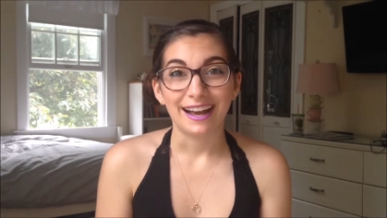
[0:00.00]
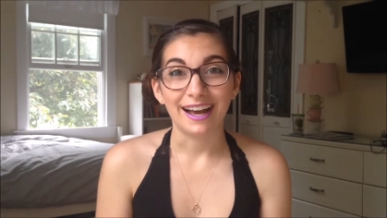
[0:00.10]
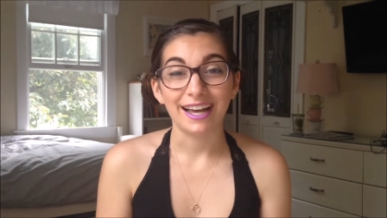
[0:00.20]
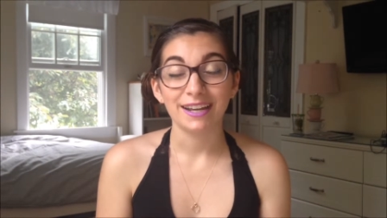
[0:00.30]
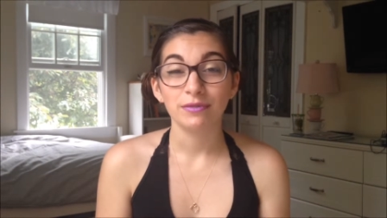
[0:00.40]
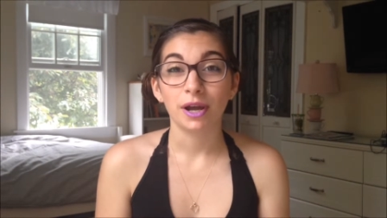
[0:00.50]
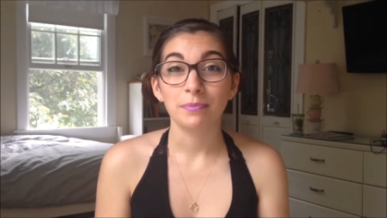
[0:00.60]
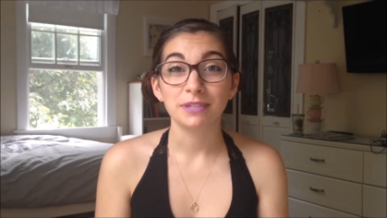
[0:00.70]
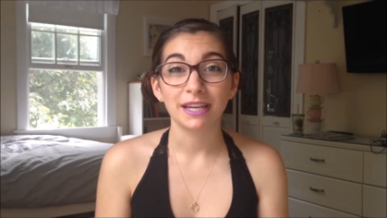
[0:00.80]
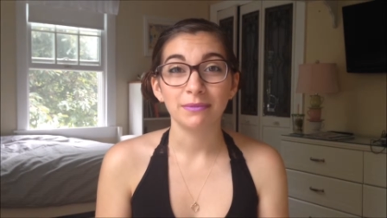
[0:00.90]
I've
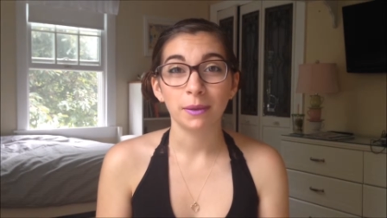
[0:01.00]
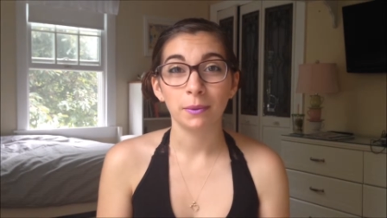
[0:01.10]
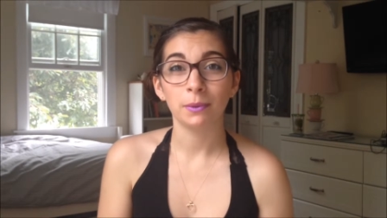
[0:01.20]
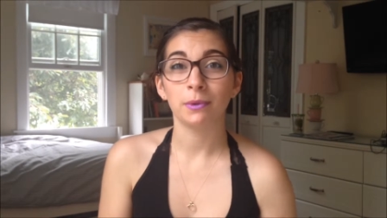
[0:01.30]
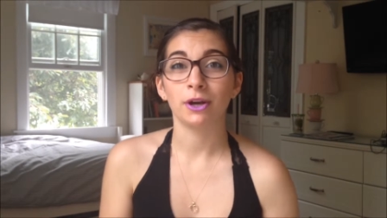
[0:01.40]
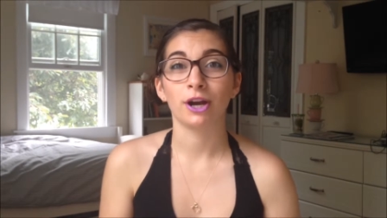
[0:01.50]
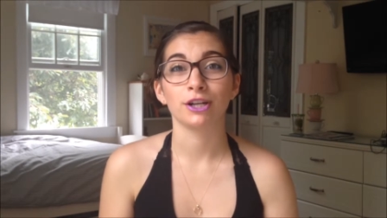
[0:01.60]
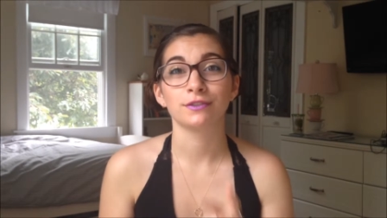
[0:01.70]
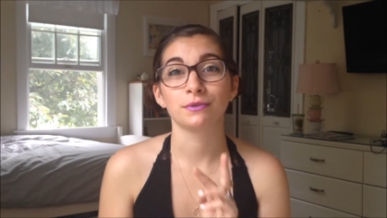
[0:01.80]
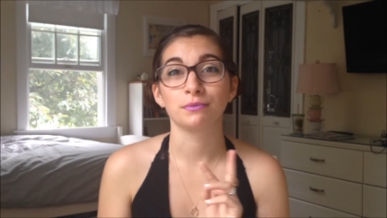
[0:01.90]
obtained my Pokemon
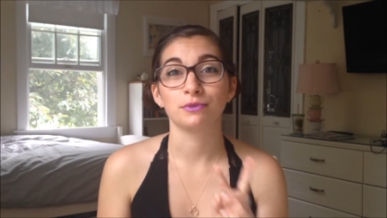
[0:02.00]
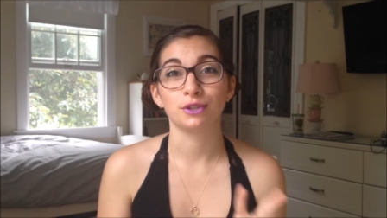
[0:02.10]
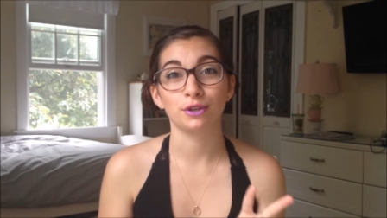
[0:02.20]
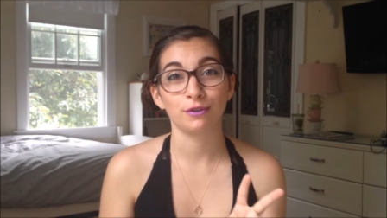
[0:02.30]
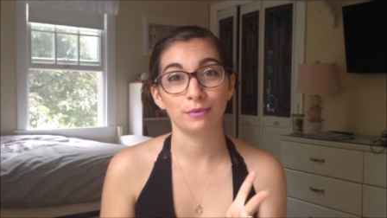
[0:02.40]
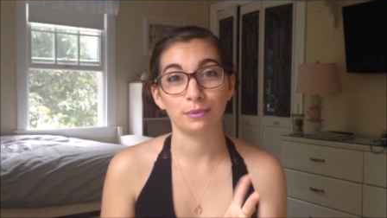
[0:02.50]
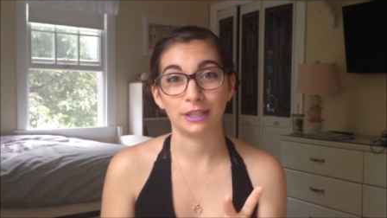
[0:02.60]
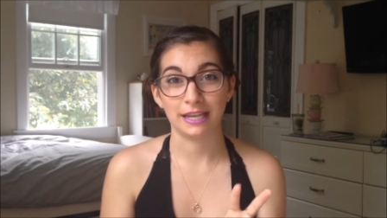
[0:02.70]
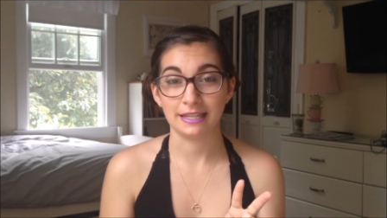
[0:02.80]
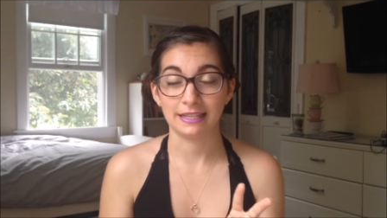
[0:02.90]
cards from two different
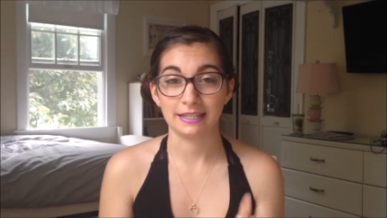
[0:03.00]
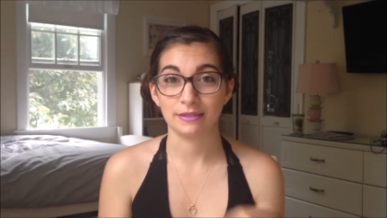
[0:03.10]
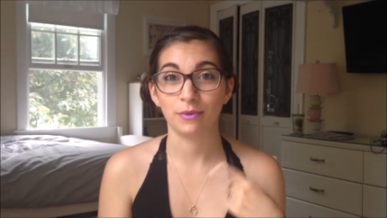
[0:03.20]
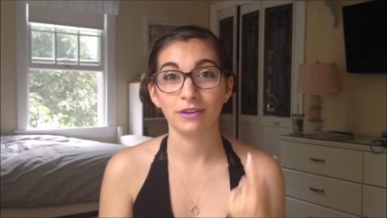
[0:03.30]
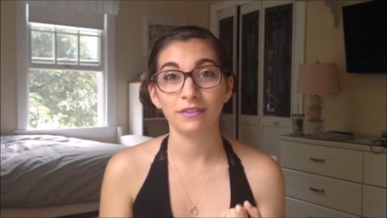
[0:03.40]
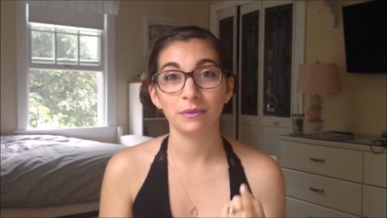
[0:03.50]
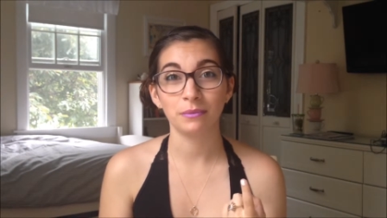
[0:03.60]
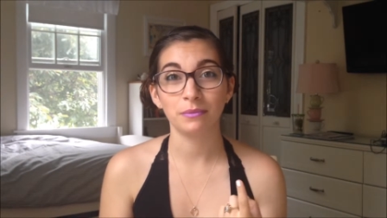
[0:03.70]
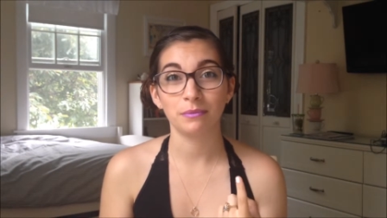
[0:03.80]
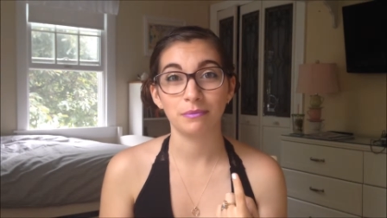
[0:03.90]
places, one of
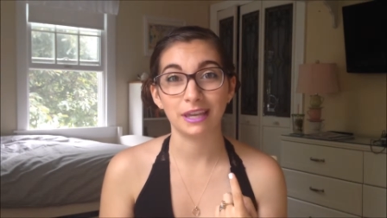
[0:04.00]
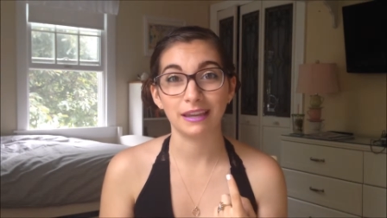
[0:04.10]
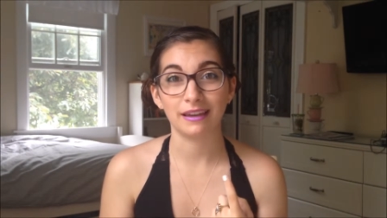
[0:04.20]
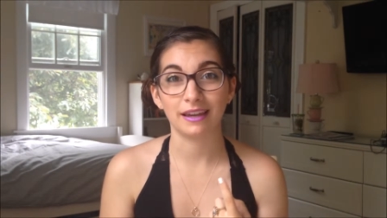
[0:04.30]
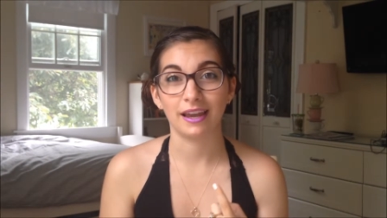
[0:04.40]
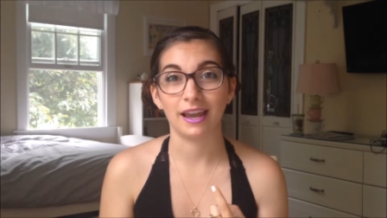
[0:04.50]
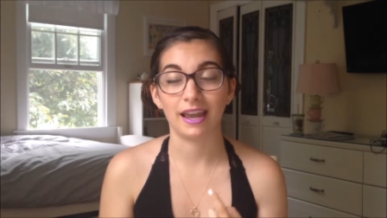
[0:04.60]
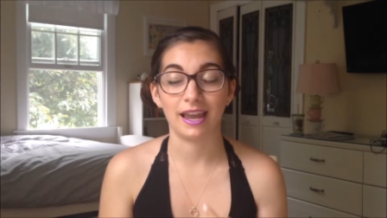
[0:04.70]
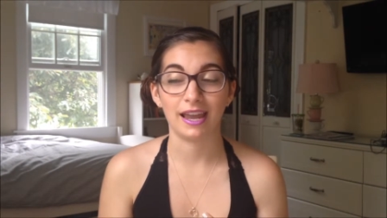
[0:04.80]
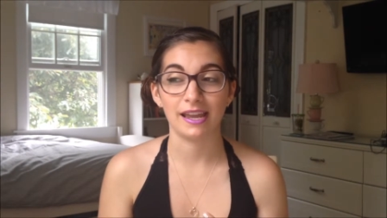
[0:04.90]
them being
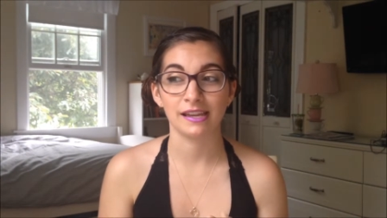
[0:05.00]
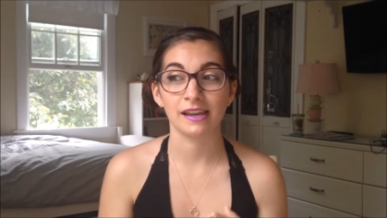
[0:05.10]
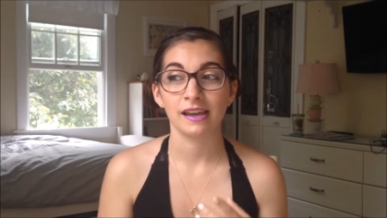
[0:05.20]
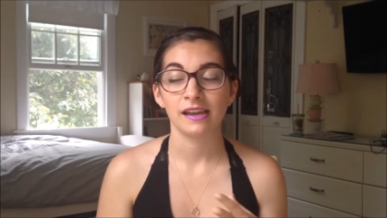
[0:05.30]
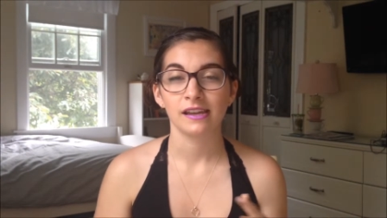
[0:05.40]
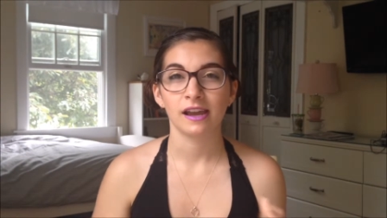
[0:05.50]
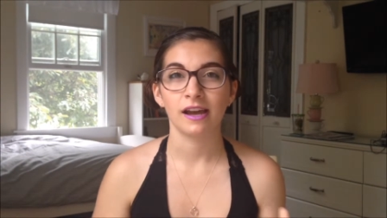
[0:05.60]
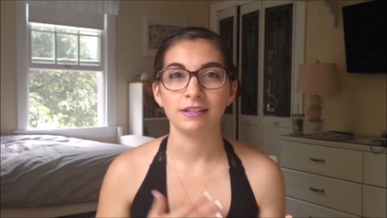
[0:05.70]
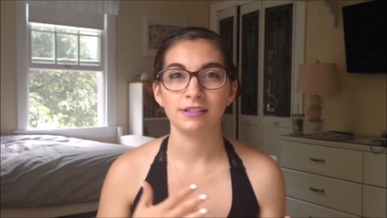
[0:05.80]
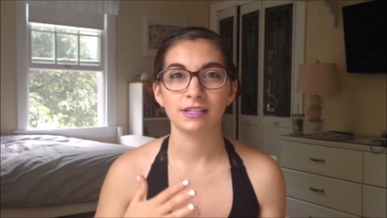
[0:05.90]
a
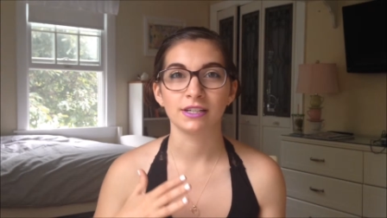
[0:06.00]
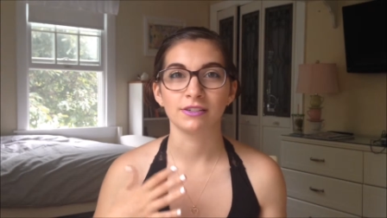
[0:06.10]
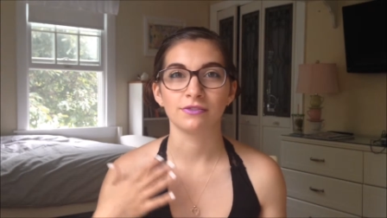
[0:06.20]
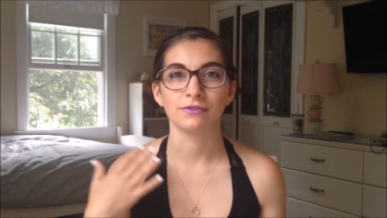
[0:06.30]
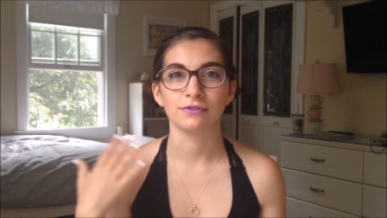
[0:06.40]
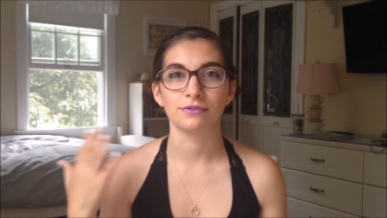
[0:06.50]
kind of